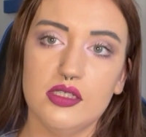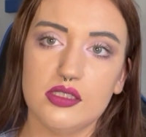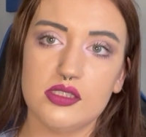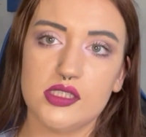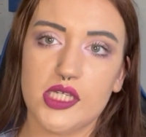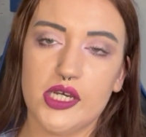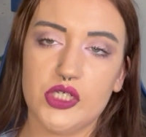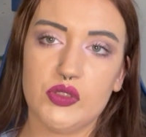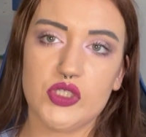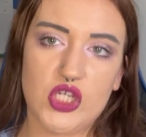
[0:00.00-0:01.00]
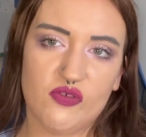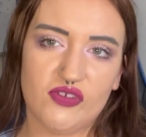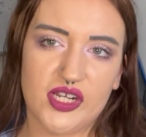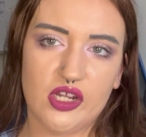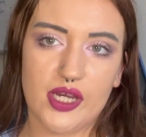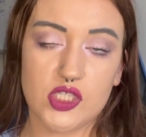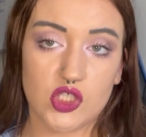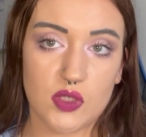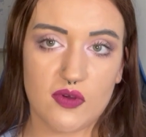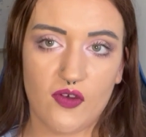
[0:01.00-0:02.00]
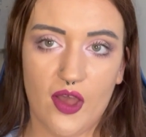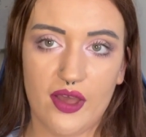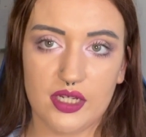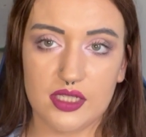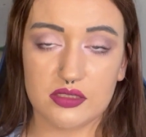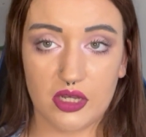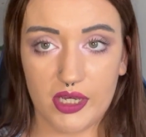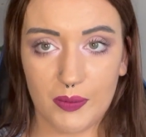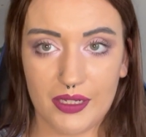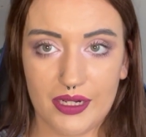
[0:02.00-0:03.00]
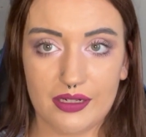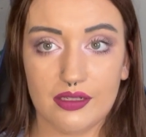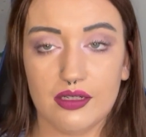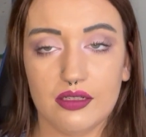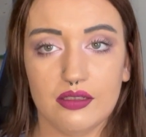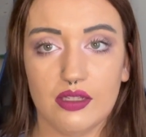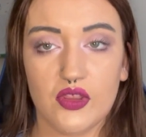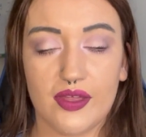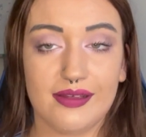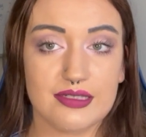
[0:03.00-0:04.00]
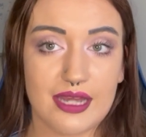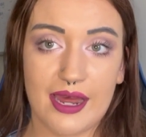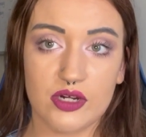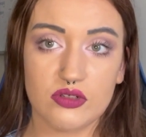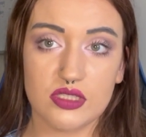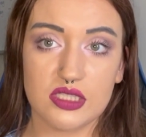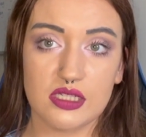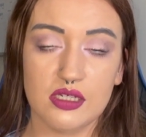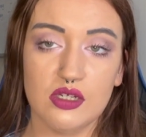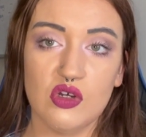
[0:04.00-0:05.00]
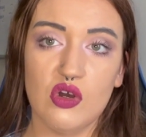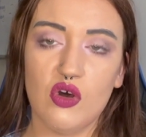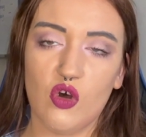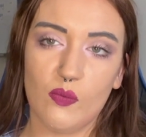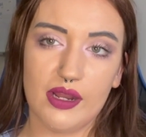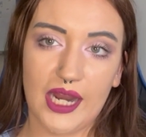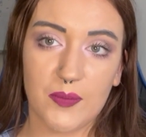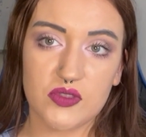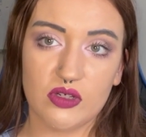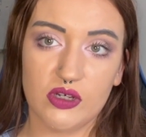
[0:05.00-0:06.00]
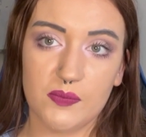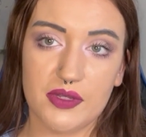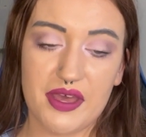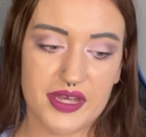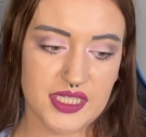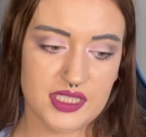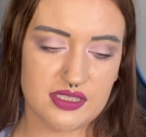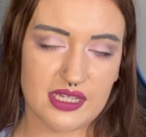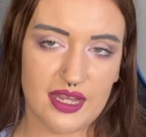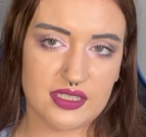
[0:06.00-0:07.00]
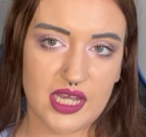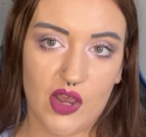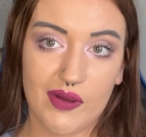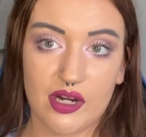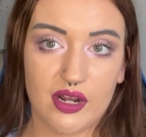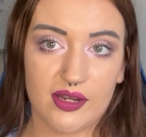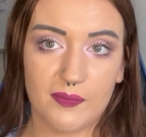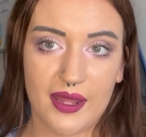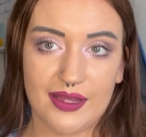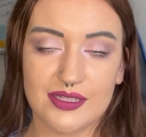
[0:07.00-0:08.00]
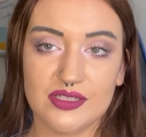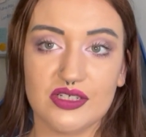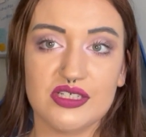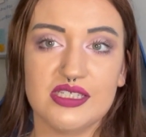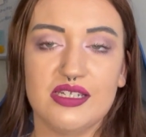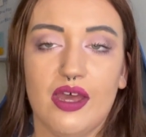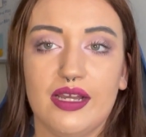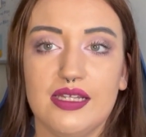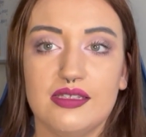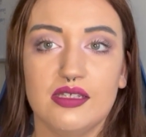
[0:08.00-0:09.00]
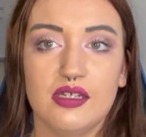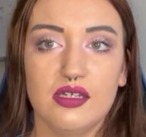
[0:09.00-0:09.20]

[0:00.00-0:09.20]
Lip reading: So generally I do prefer typing things out on my laptop, as that's how I learn best, because then I can